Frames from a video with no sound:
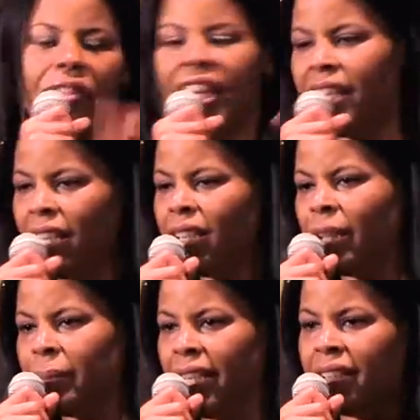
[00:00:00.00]
Then
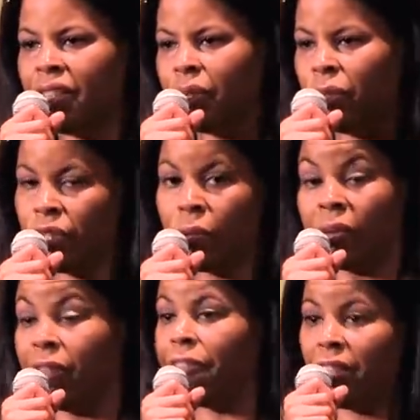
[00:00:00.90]
eliminate the dudes you
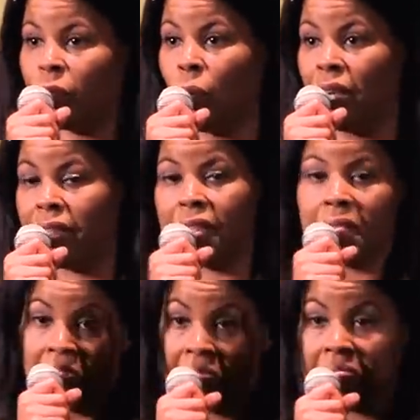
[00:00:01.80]
only fucked once.
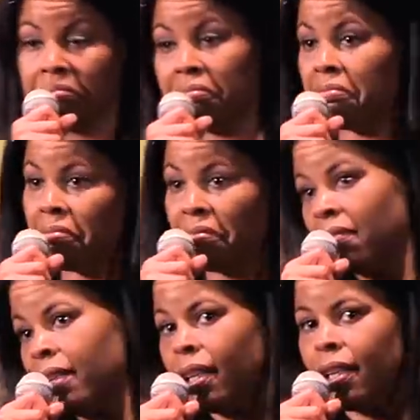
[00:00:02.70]

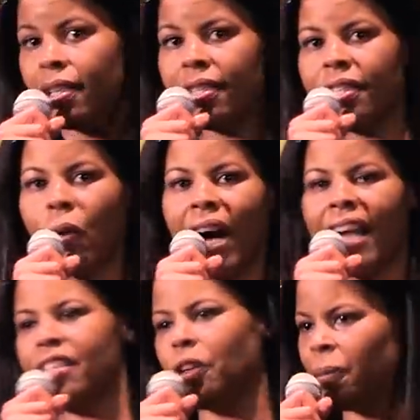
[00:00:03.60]
So
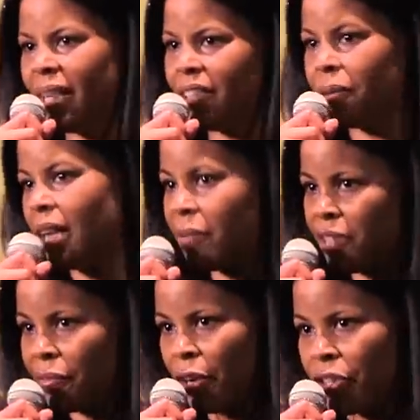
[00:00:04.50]
I told my dude I was
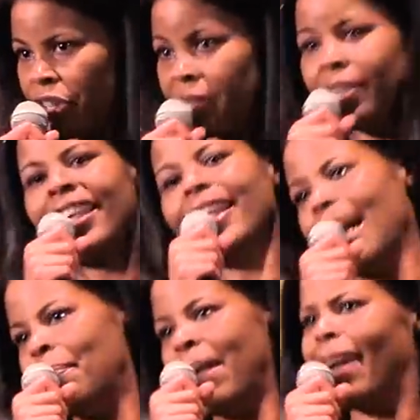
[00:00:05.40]
a virgin. He
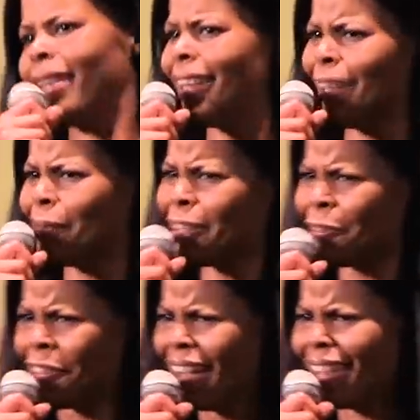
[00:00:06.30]
got mad. Like, what the
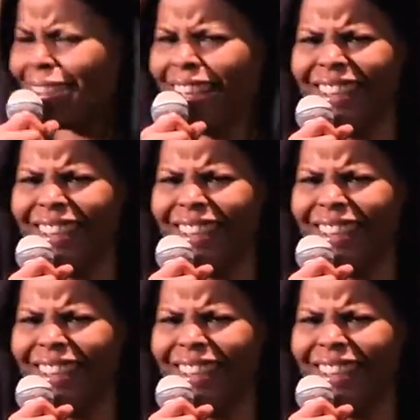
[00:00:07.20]
fuck?